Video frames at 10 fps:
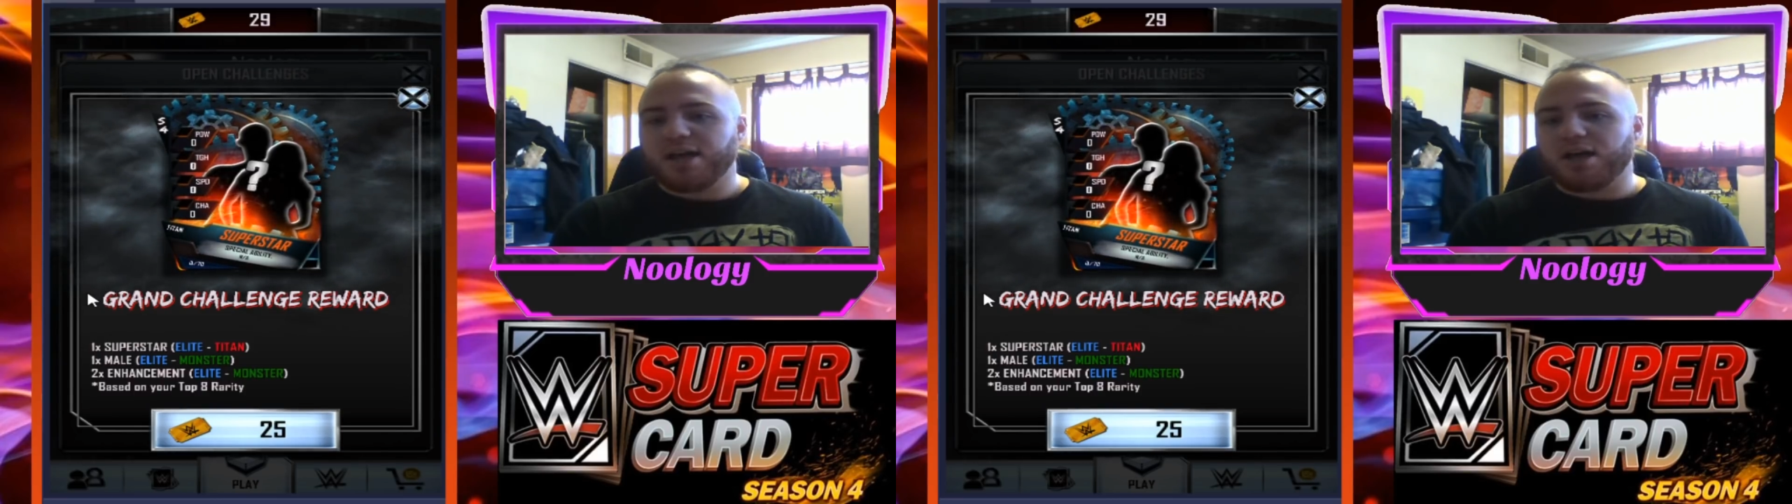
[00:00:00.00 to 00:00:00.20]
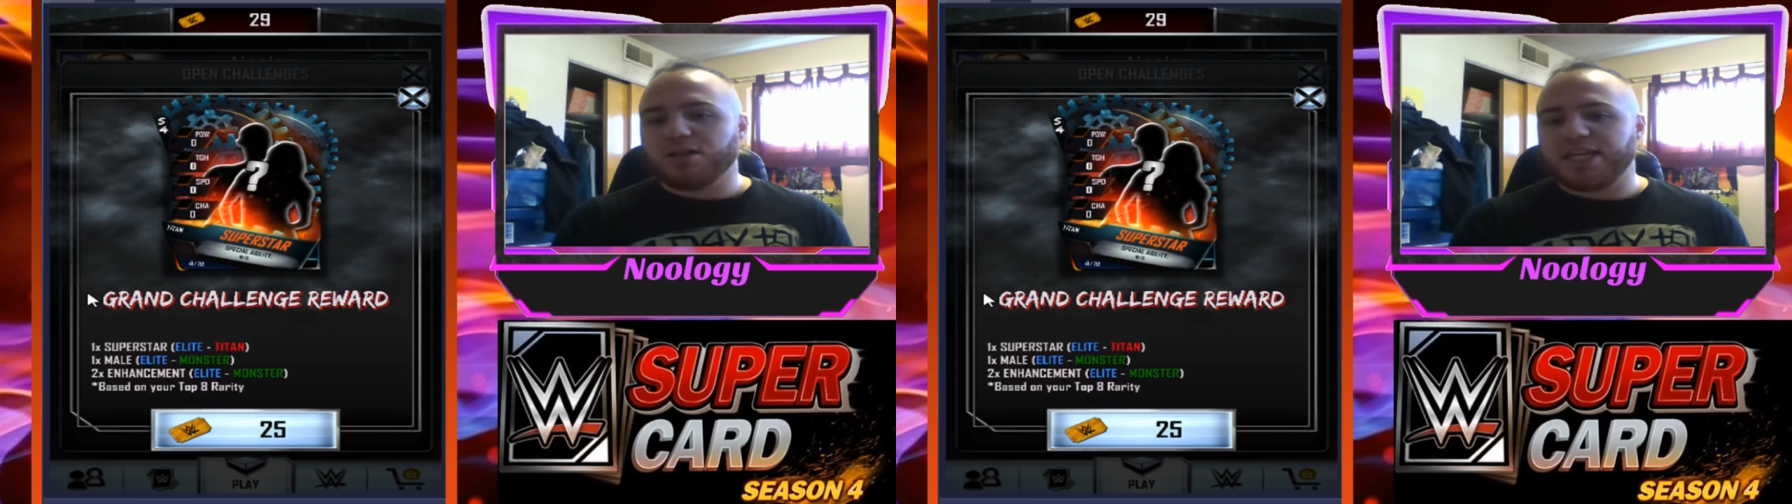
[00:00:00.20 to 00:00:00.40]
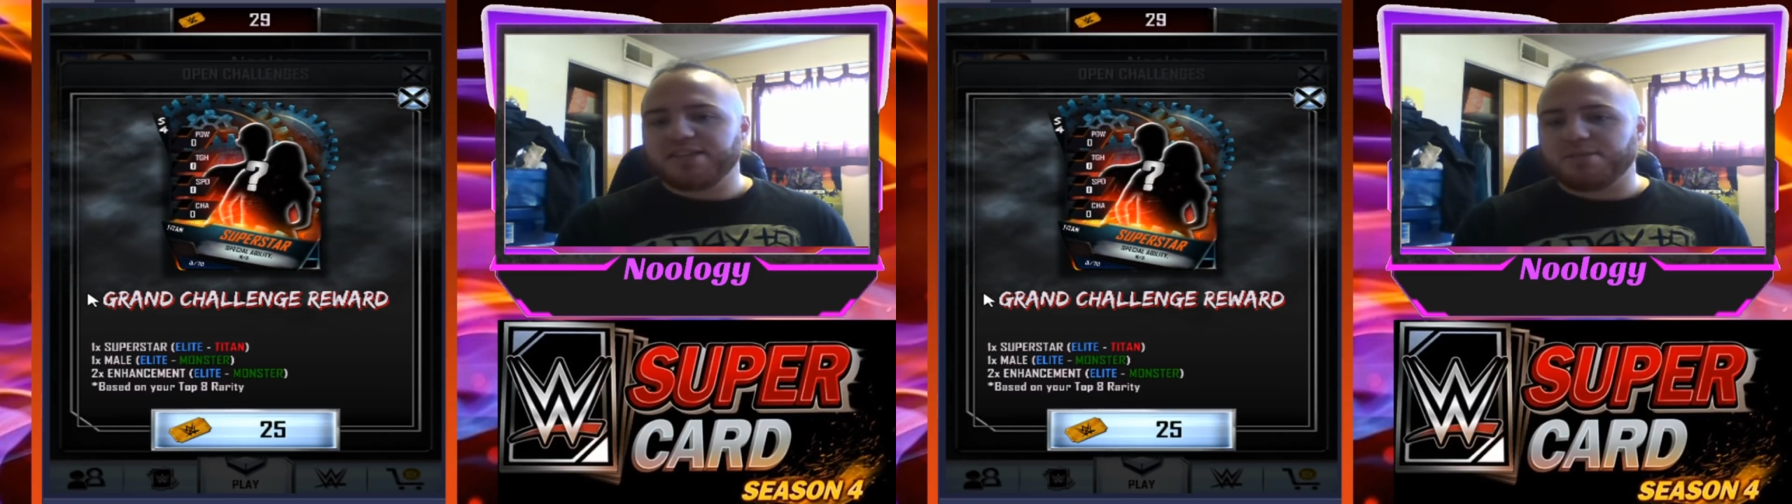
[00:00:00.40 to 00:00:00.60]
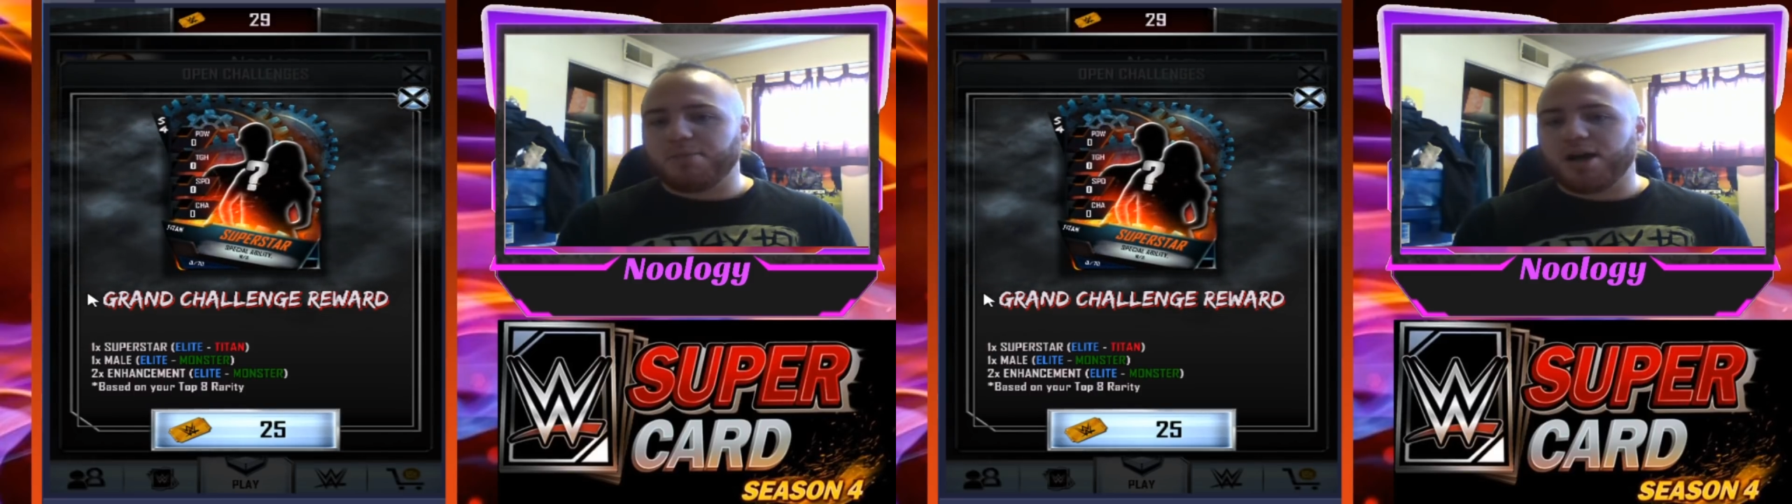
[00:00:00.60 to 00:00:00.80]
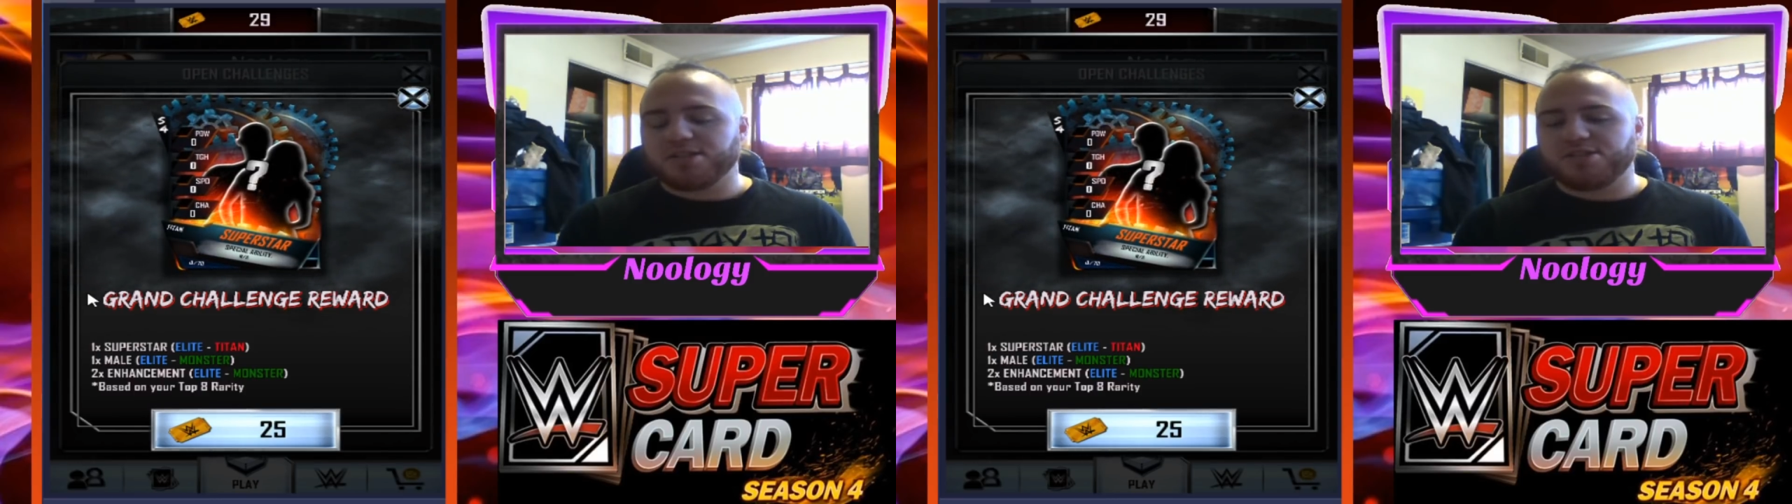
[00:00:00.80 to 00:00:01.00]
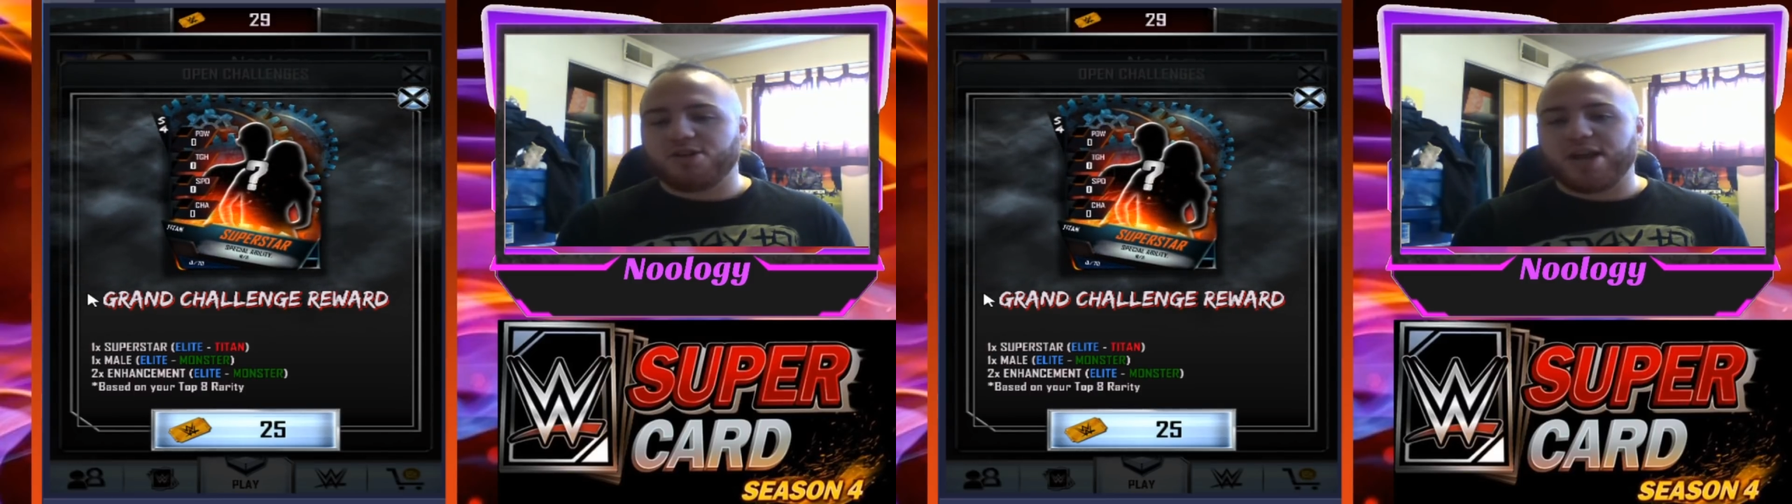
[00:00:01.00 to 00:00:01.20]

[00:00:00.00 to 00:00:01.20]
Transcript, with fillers: elite to monster,